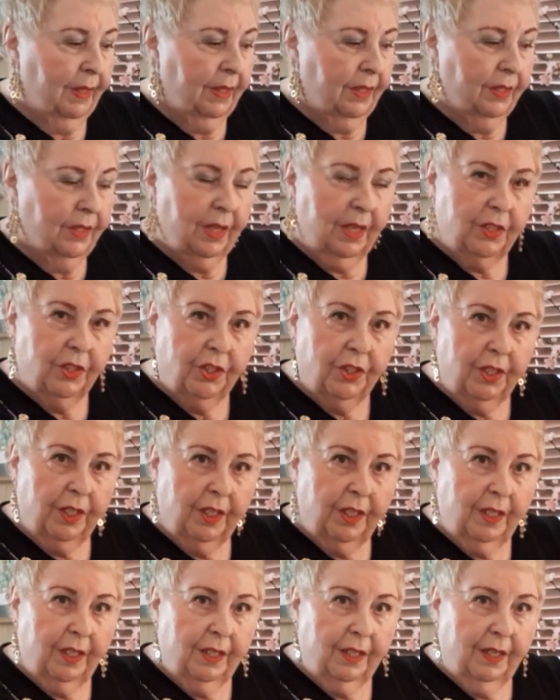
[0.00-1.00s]

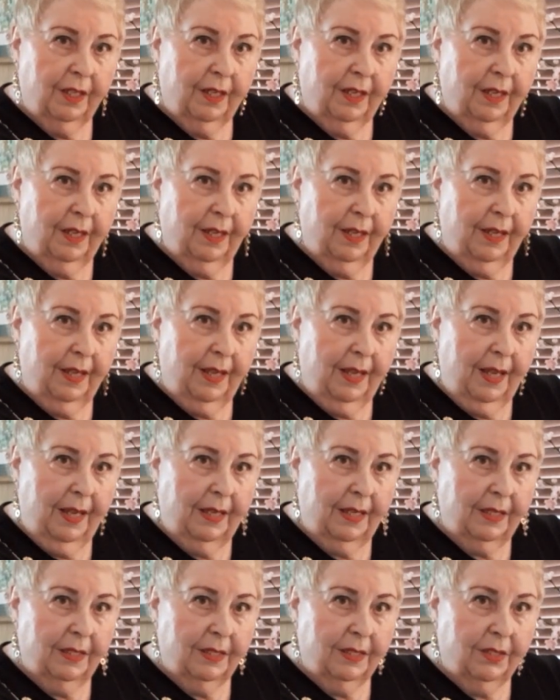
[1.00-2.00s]
touching it, and
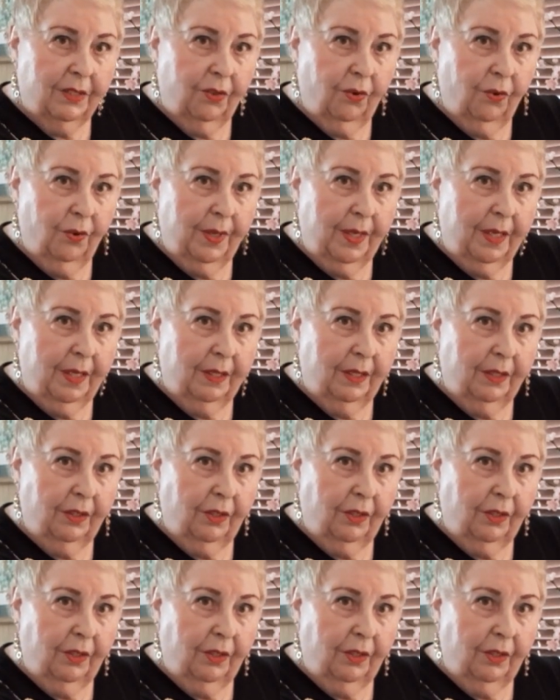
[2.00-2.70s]
it's going,